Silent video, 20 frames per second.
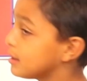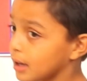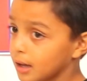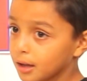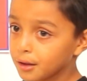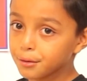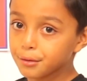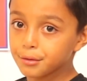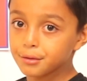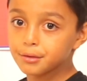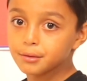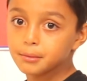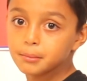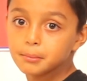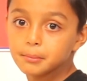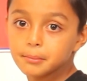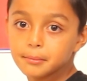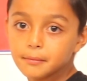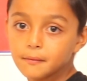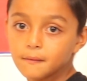Yes.
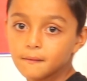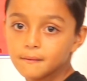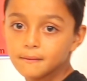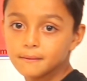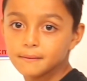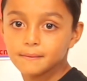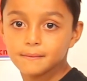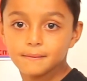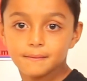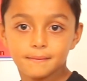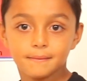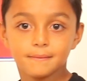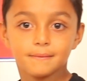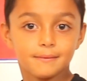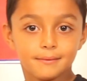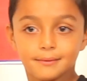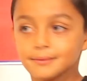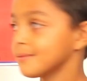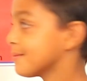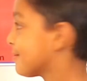Very good, Nile. Well done.